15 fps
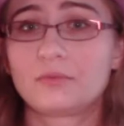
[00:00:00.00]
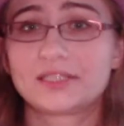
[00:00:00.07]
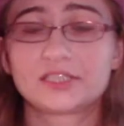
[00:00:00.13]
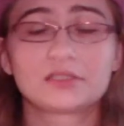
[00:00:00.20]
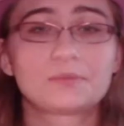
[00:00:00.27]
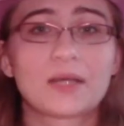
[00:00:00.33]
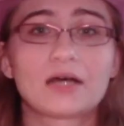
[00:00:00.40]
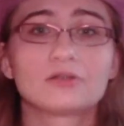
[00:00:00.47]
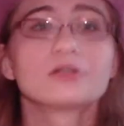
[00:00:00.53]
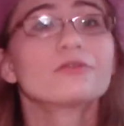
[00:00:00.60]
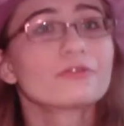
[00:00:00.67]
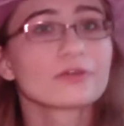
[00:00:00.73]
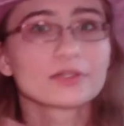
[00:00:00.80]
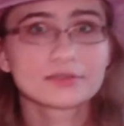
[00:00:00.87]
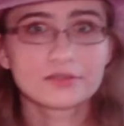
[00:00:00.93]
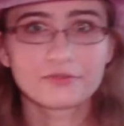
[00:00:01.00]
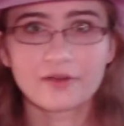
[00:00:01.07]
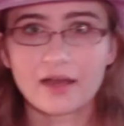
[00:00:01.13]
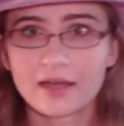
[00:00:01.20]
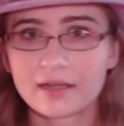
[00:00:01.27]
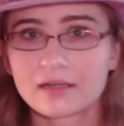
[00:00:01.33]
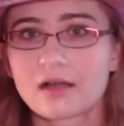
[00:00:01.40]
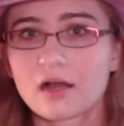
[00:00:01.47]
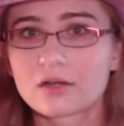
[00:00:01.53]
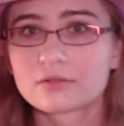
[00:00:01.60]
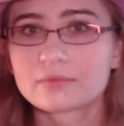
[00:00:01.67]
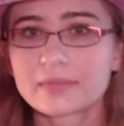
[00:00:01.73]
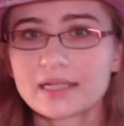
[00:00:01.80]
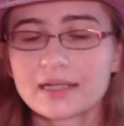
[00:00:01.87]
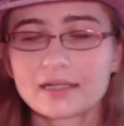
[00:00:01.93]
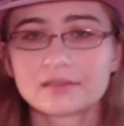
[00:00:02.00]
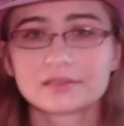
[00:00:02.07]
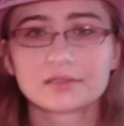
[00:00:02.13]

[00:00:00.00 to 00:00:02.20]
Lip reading: which is about diversifying our reading